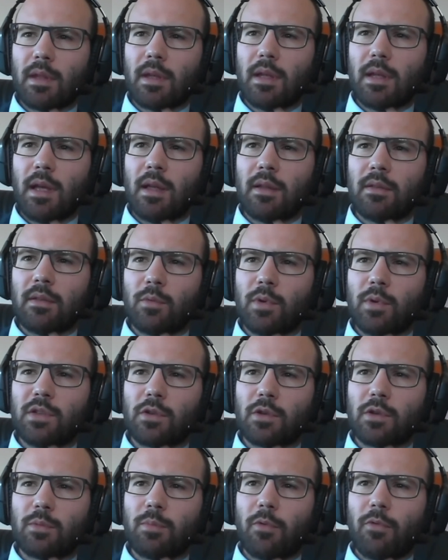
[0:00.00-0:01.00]
as a
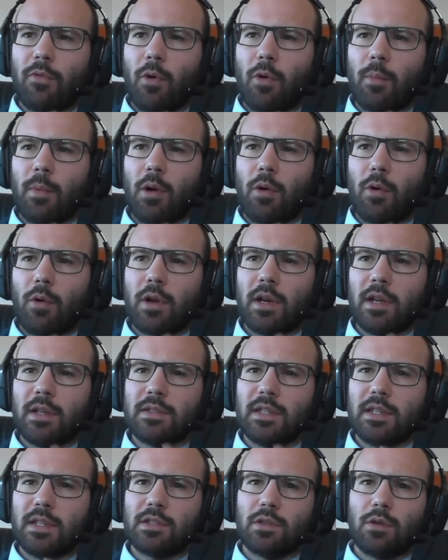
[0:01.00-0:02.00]
research performing
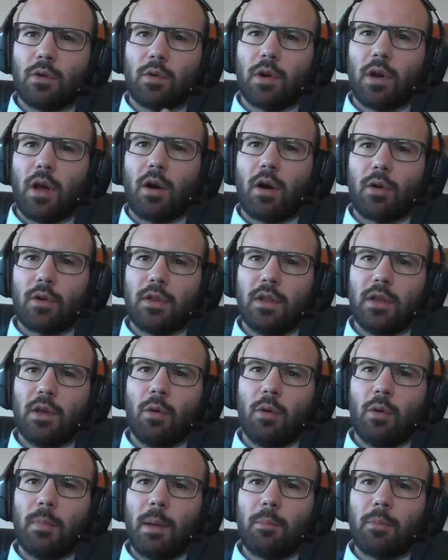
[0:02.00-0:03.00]
organization, or an
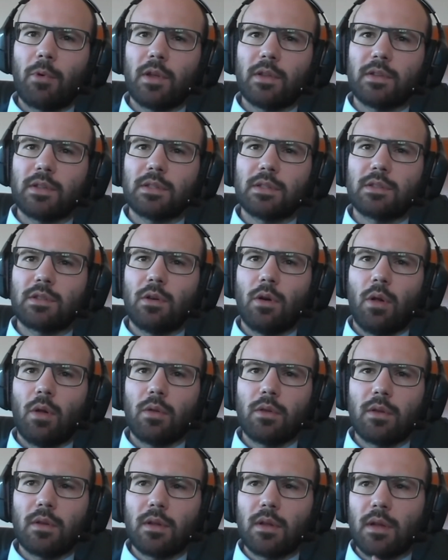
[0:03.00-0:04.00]
RTO member as it's
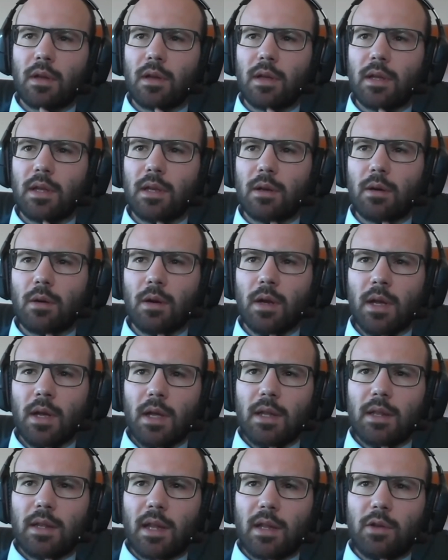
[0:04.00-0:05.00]
called here,
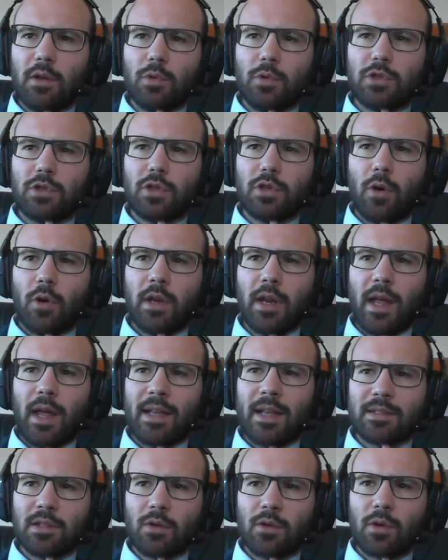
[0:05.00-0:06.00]
that you would join
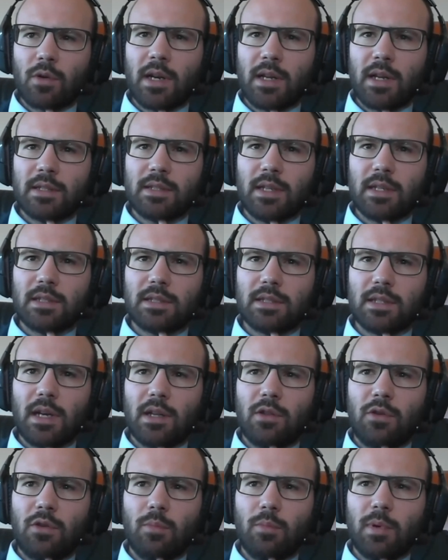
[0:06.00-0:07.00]
as an organization.
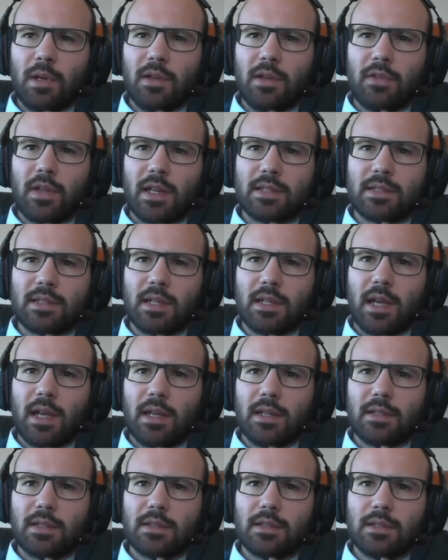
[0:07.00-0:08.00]
I do believe that's the
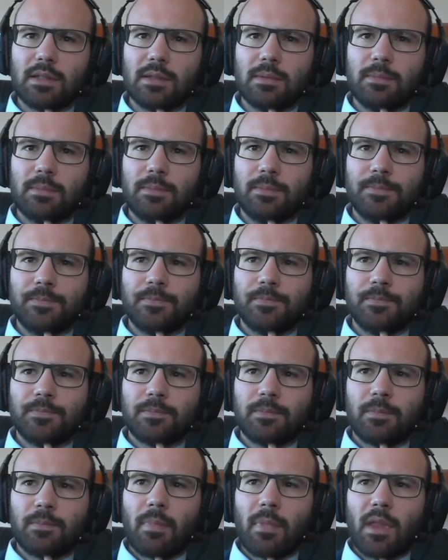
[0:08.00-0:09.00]
case.
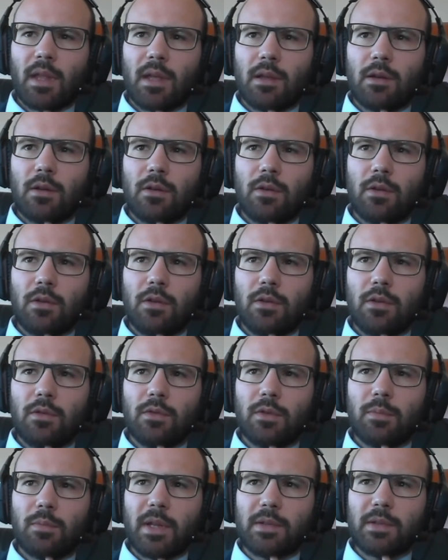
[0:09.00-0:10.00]
Could you
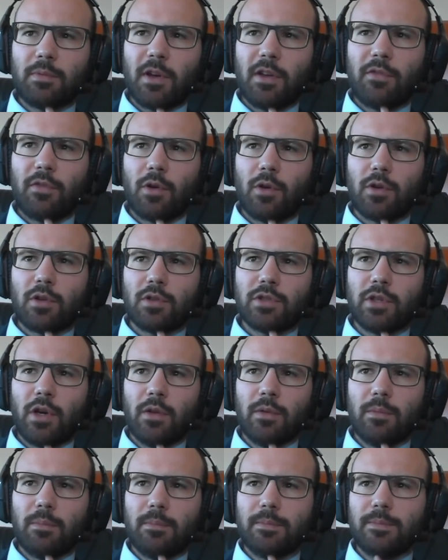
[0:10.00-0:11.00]
specify further, John?